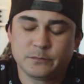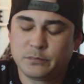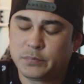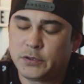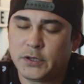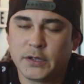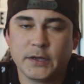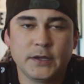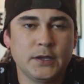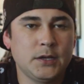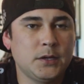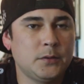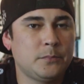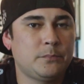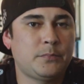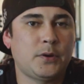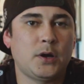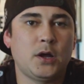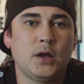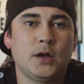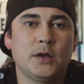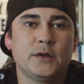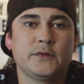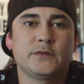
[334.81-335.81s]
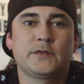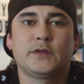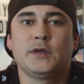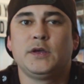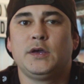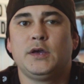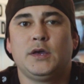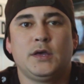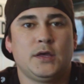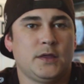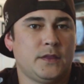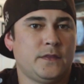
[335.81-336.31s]
Play, pause,
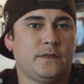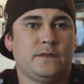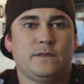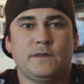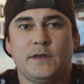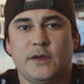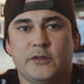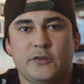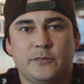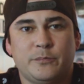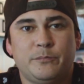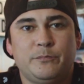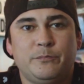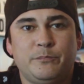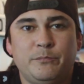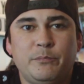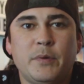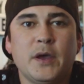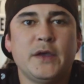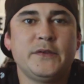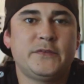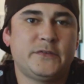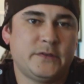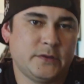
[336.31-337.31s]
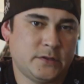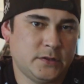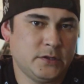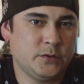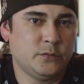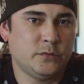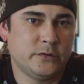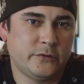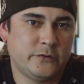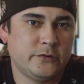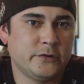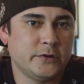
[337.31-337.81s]
and that's basically
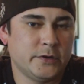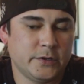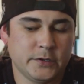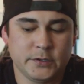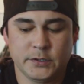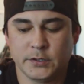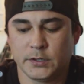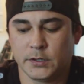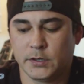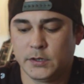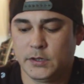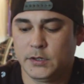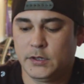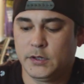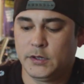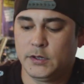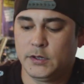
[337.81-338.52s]
what you're going to get.